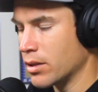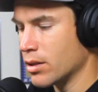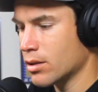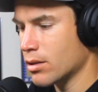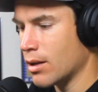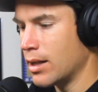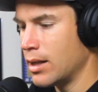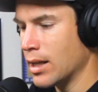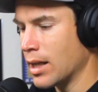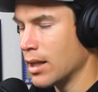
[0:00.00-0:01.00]

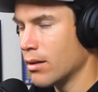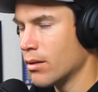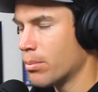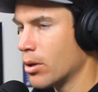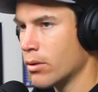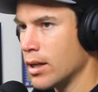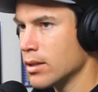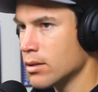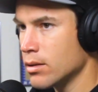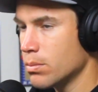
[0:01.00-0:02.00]
discrediting any of the pro
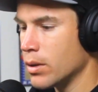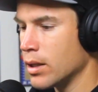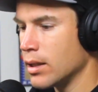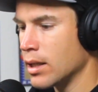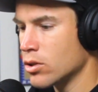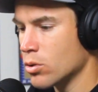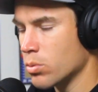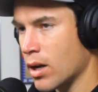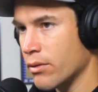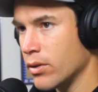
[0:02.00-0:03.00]
racers, but it's just
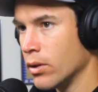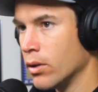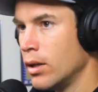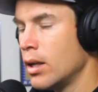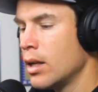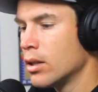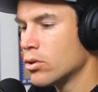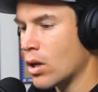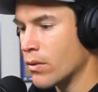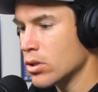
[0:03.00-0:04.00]
what I feel.
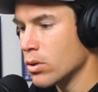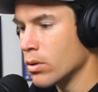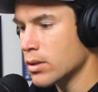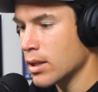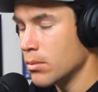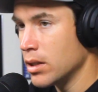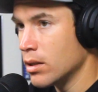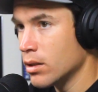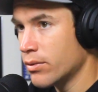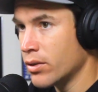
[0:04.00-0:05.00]
Trevor Stewart's going to be
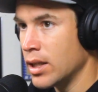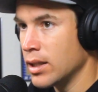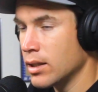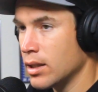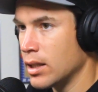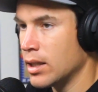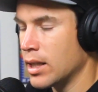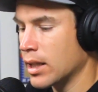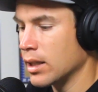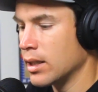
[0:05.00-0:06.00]
near the front
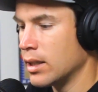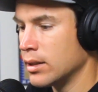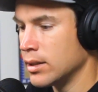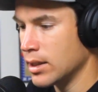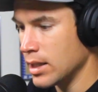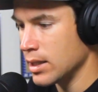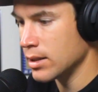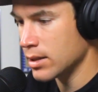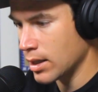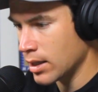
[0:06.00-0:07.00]
at Glen Helen.
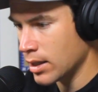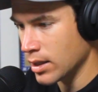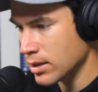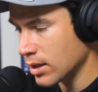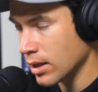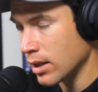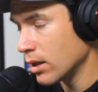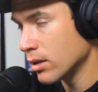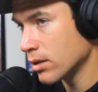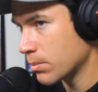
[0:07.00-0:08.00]
He's a Glen
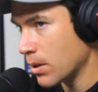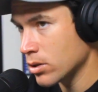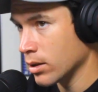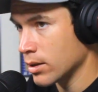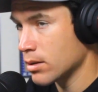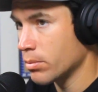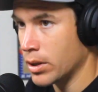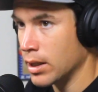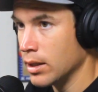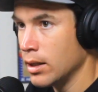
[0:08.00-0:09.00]
Helen specialist,
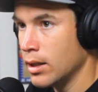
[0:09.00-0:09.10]
but